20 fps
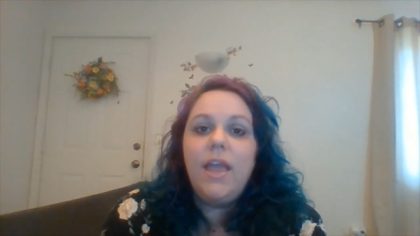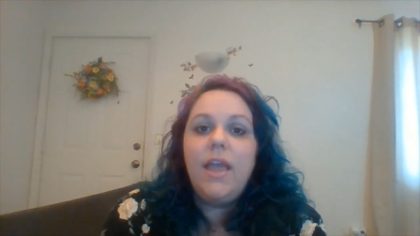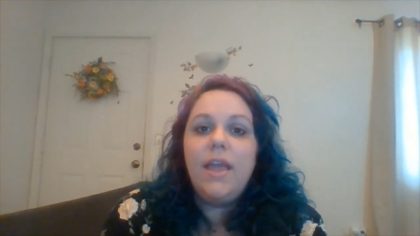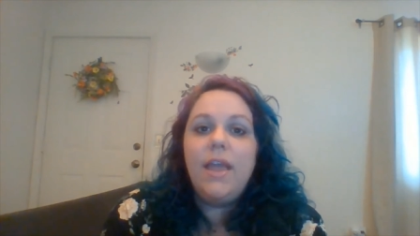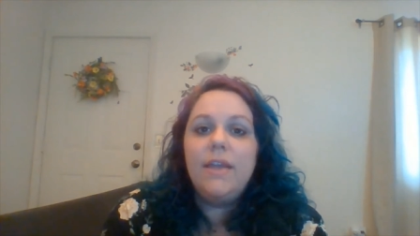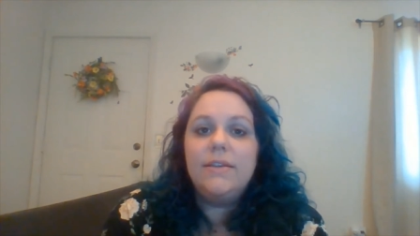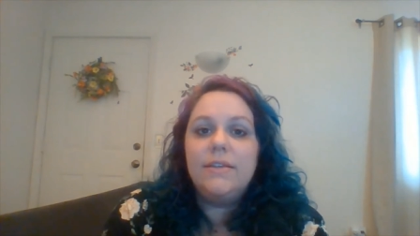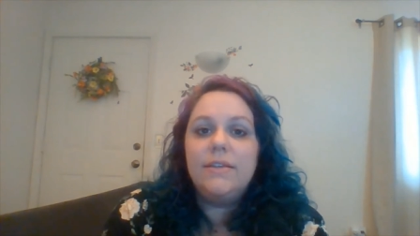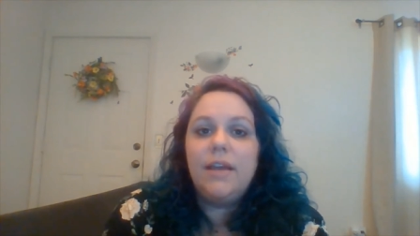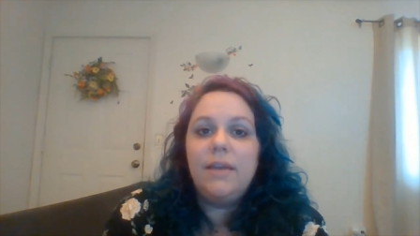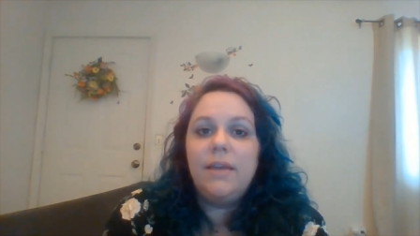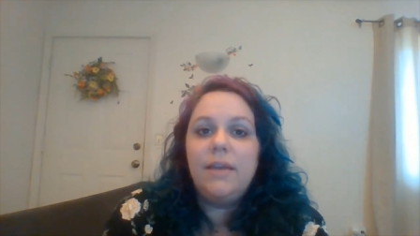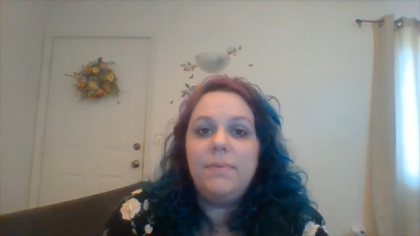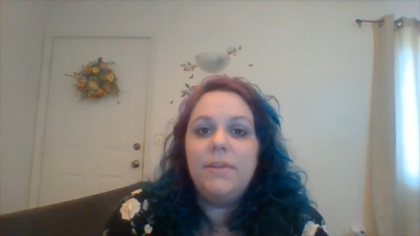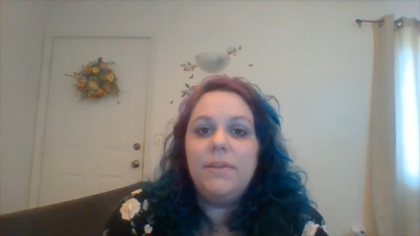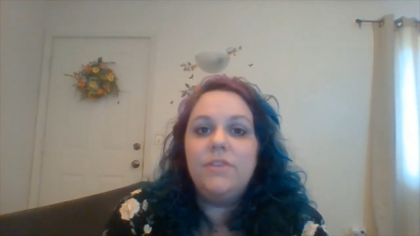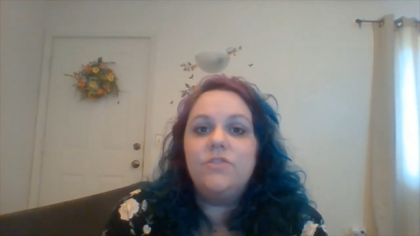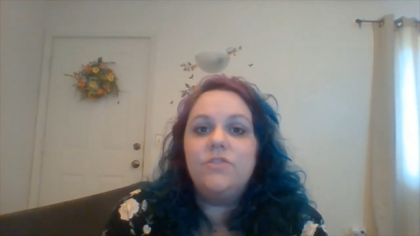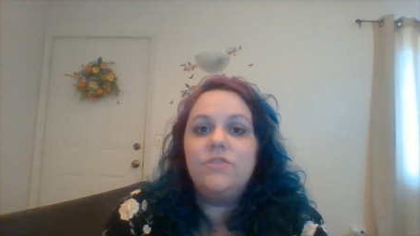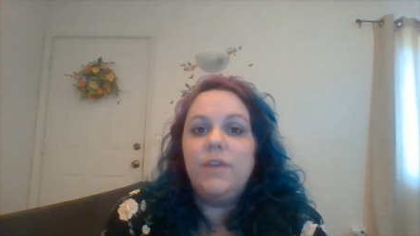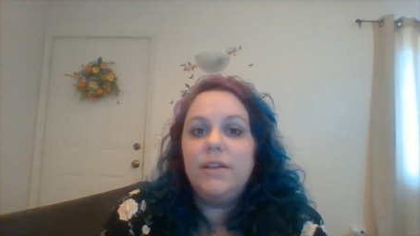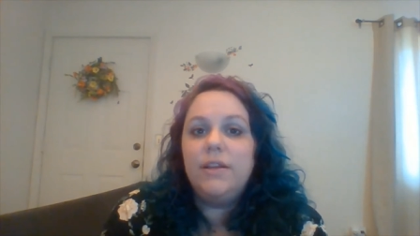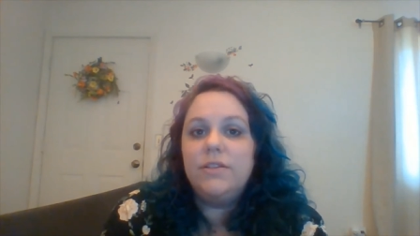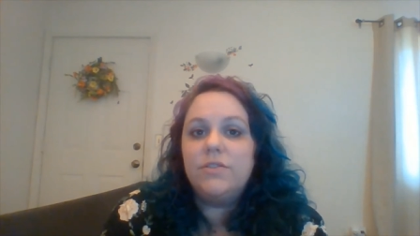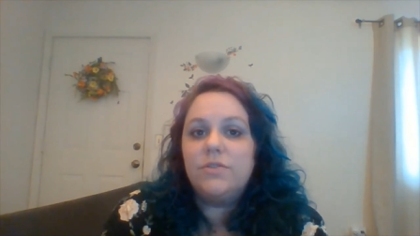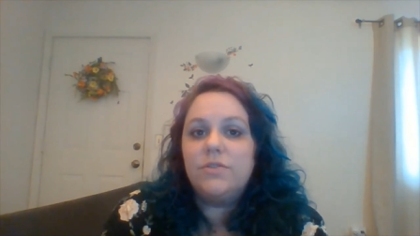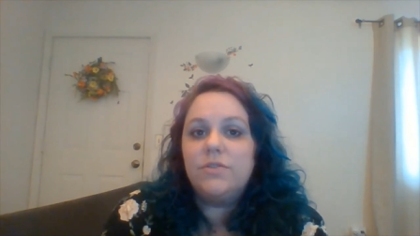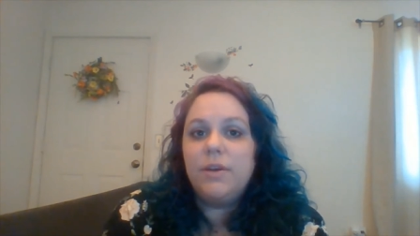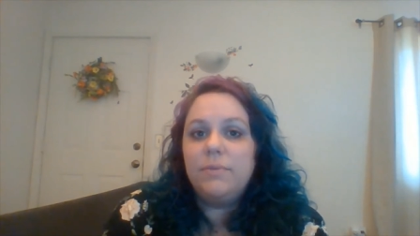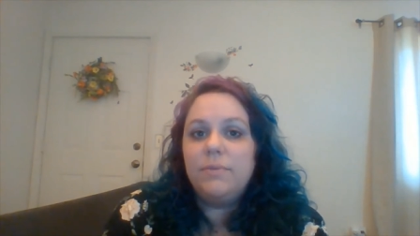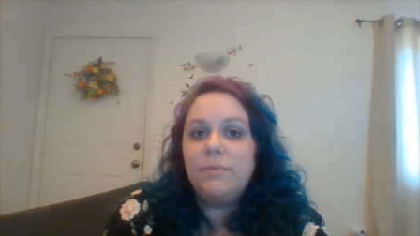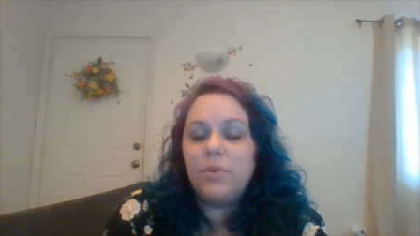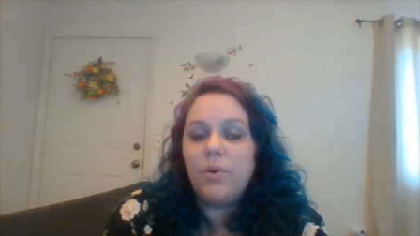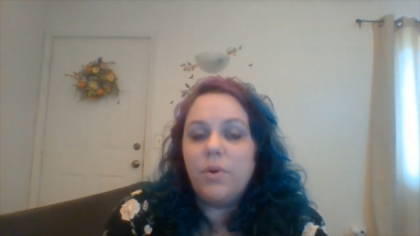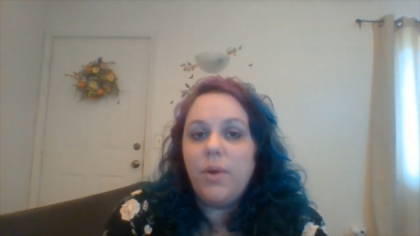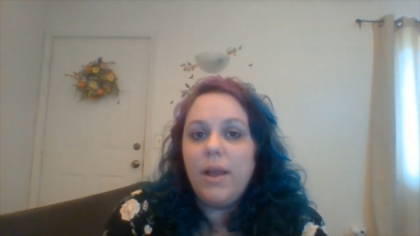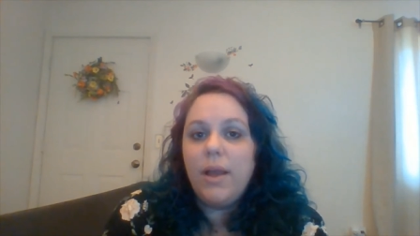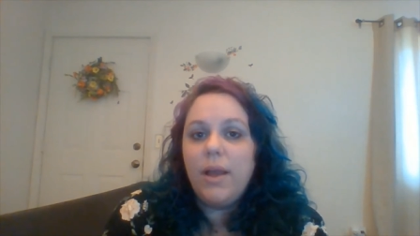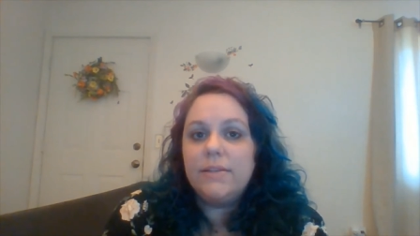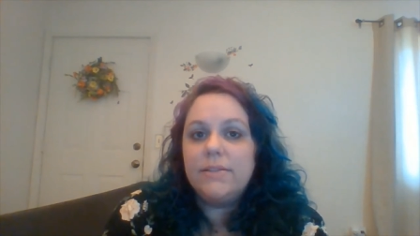and type in transcript
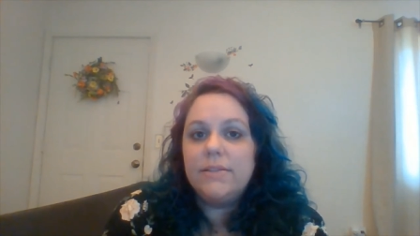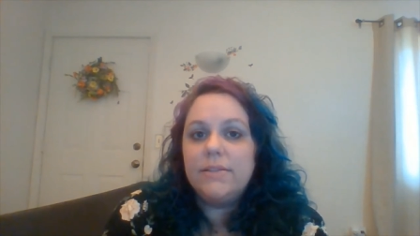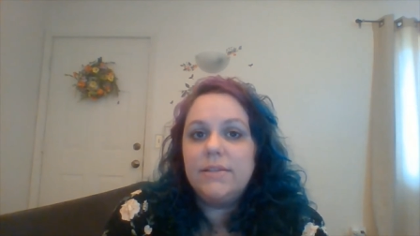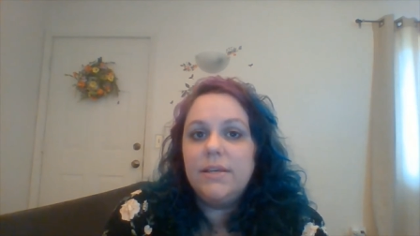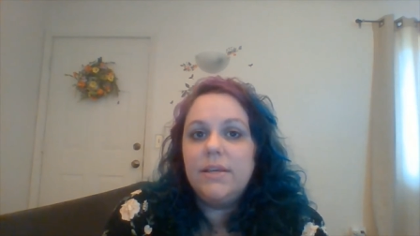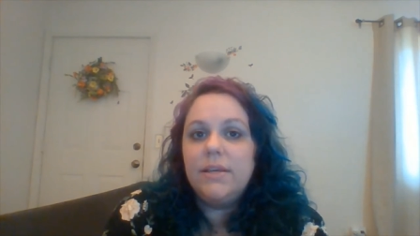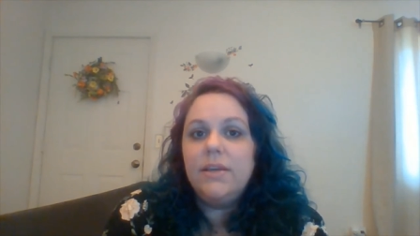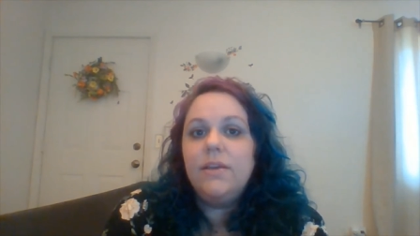request.